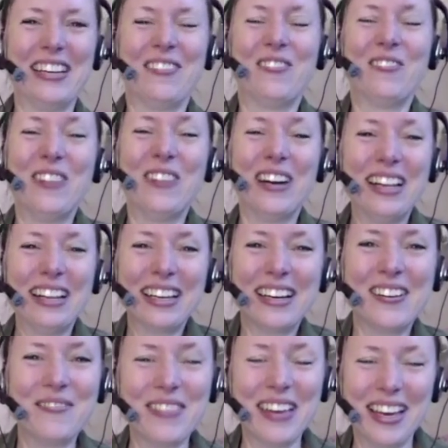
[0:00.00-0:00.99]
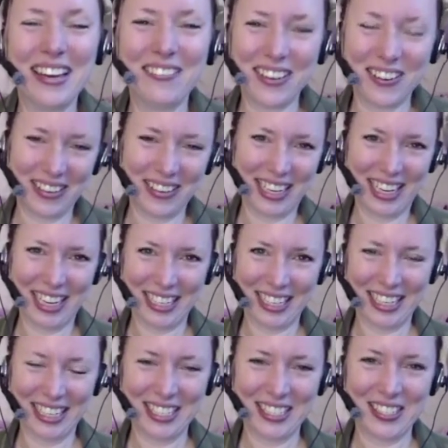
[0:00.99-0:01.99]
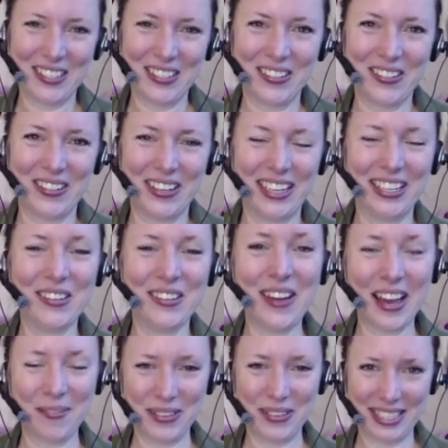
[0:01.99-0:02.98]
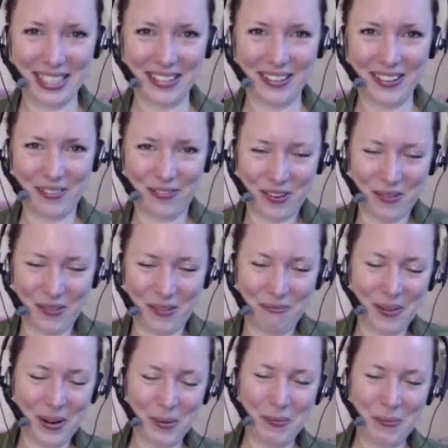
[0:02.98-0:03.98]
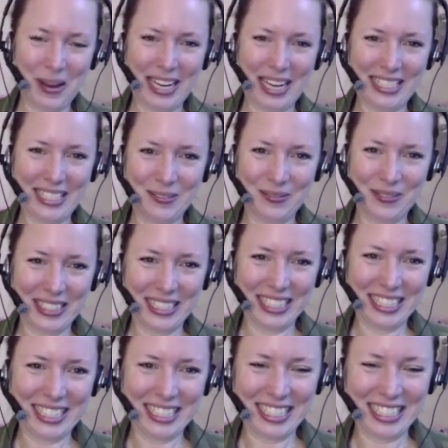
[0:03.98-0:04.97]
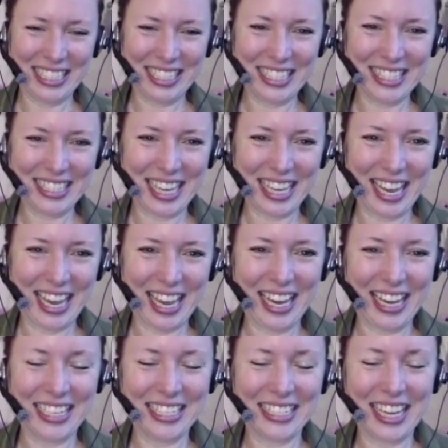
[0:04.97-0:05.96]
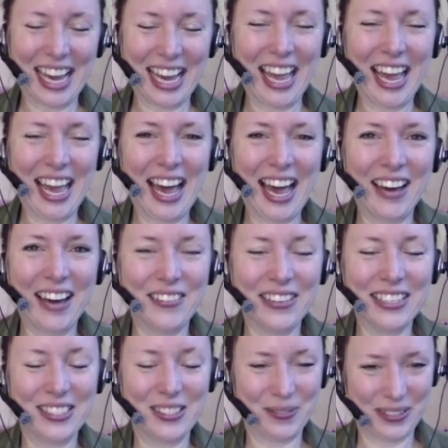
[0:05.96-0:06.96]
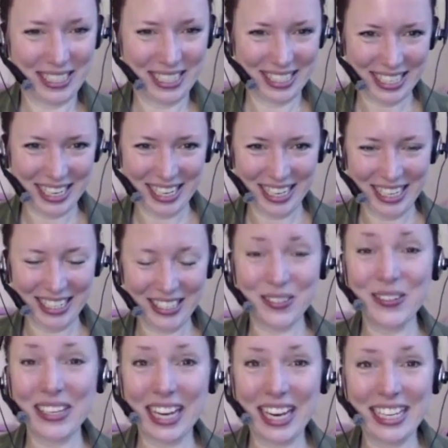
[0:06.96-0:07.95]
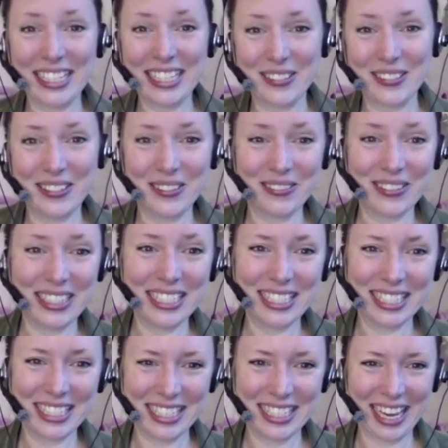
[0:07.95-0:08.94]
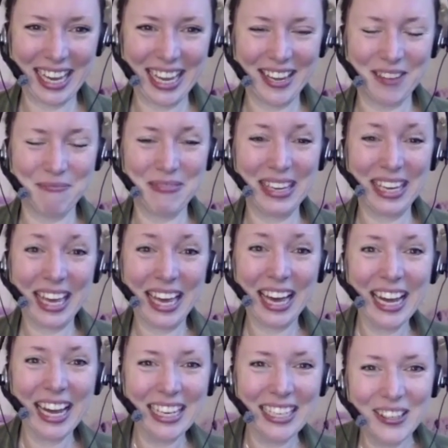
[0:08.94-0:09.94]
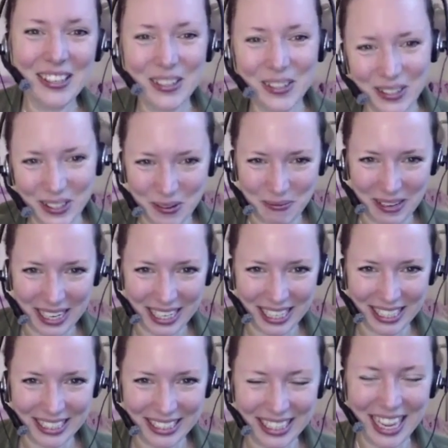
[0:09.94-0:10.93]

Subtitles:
welcome everyone to a new episode of Remote Possibilities. And I have a super exciting new guest with me today, Michal Hochman,